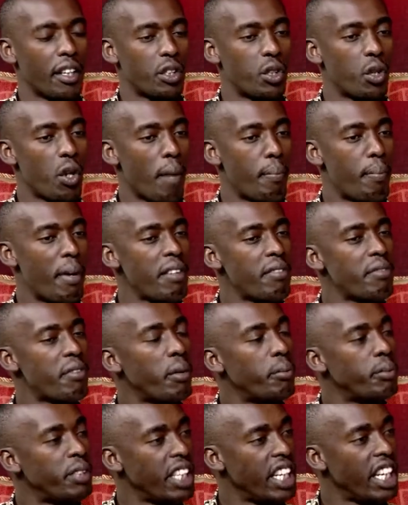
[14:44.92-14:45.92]
So apart
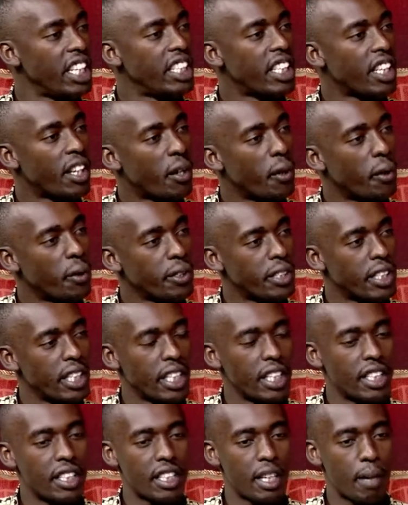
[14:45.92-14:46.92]
from genetic
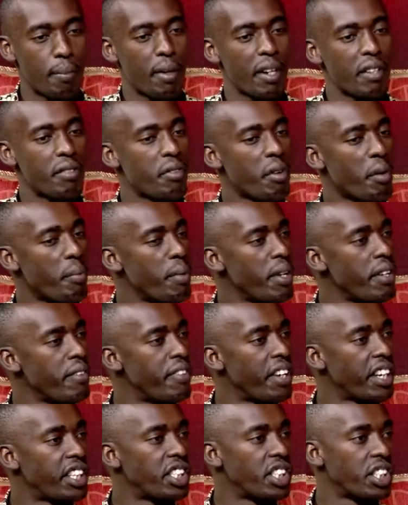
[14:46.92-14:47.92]
causes, apart from
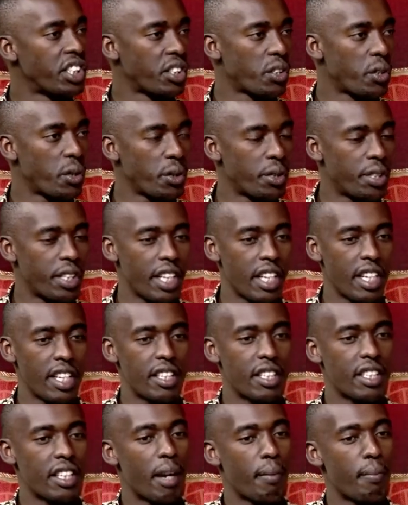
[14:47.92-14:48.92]
infectious
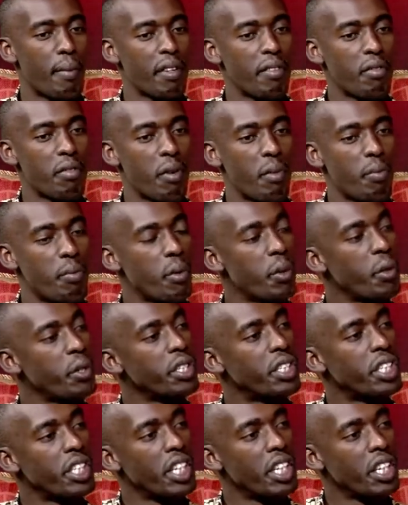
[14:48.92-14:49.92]
causes, apart from
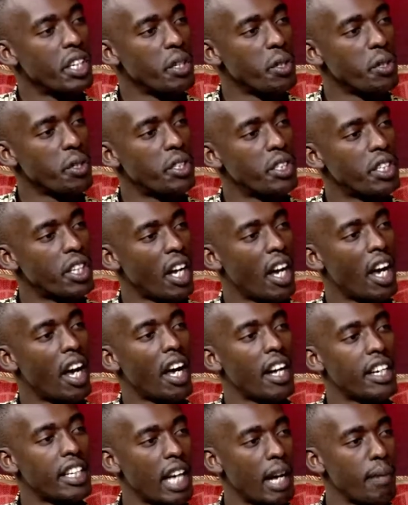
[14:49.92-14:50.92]
noise-induced
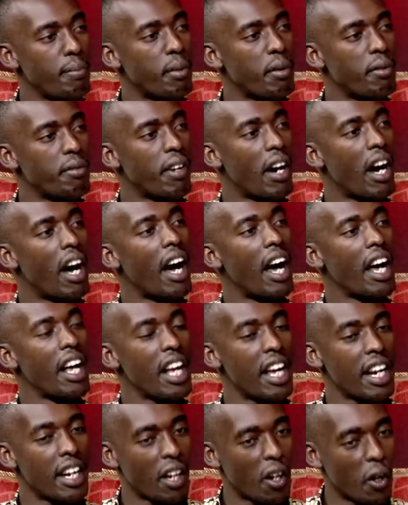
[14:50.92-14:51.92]
type of
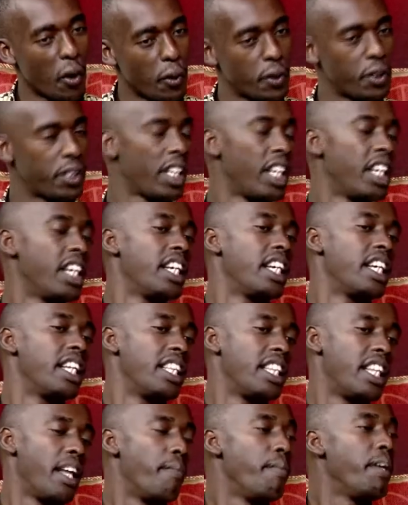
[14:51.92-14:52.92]
hearing loss,
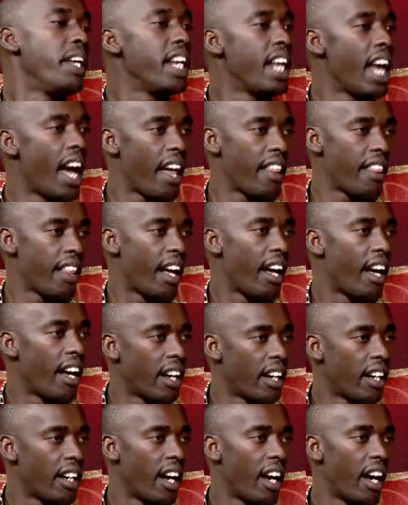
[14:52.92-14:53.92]
there are many
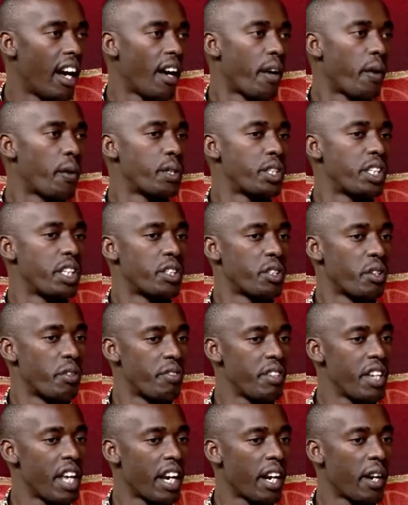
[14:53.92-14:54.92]
other causes
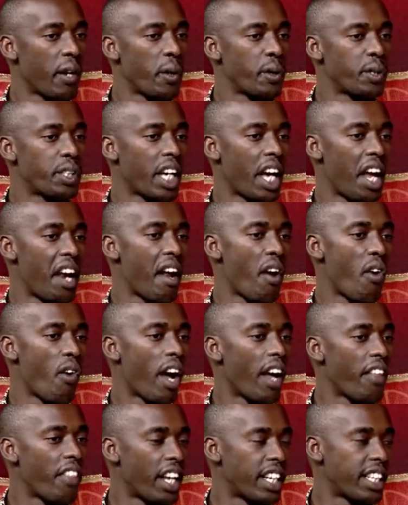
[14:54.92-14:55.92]
of hearing loss
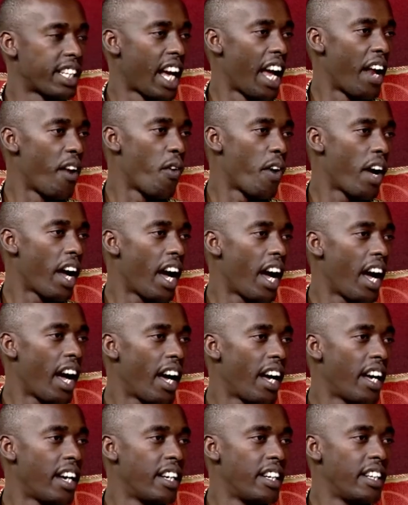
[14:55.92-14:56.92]
that can
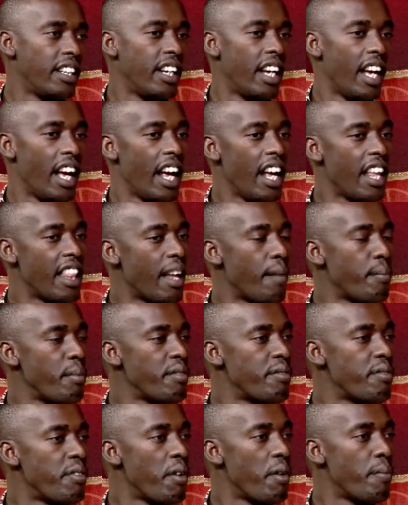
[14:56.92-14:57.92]
occur either
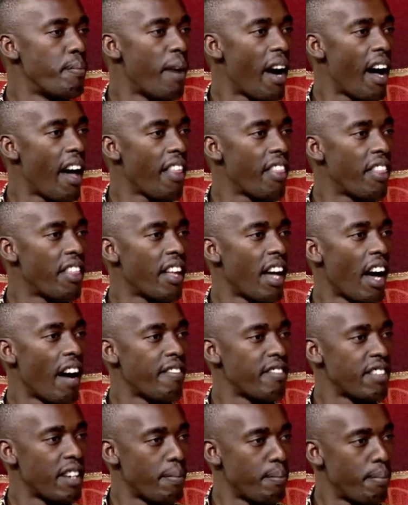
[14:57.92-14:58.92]
before birth,
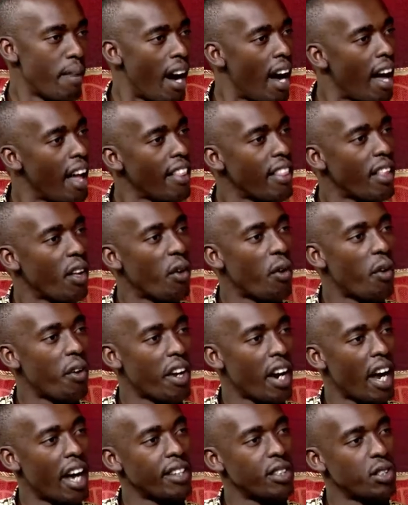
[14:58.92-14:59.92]
after birth,
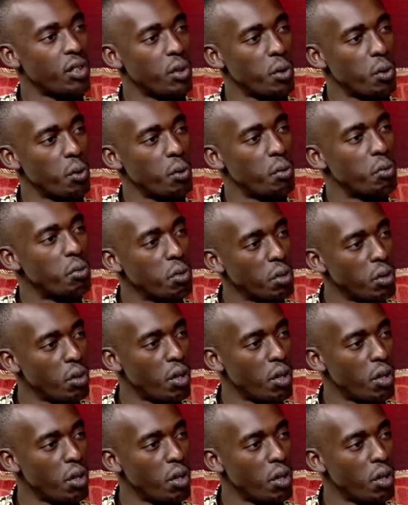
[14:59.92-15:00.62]
or as you